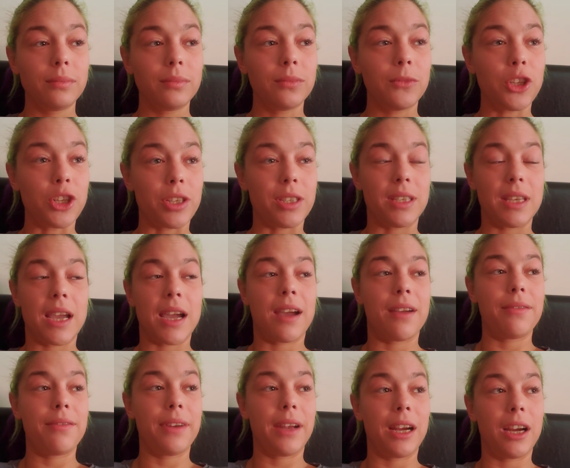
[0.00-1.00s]
just not
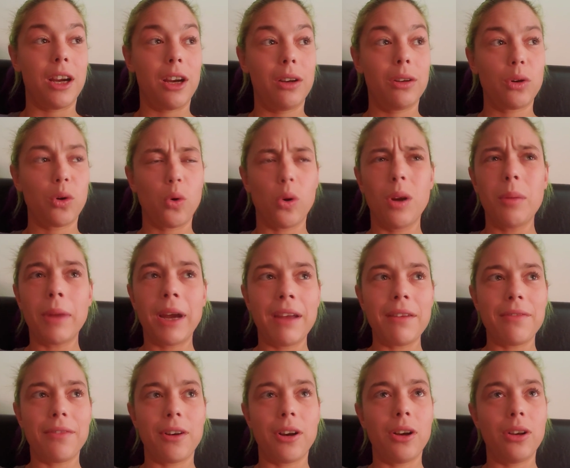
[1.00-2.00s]
fair or my
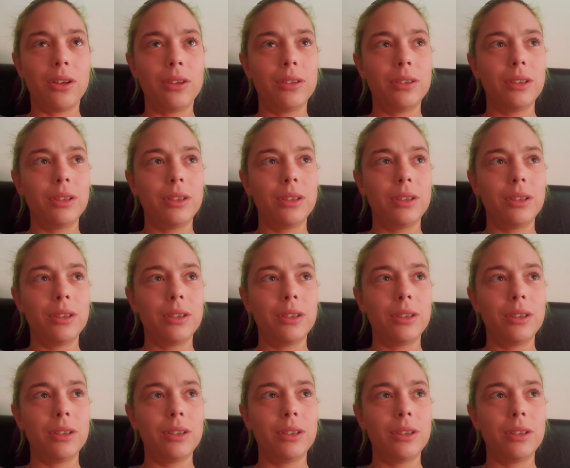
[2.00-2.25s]
fault,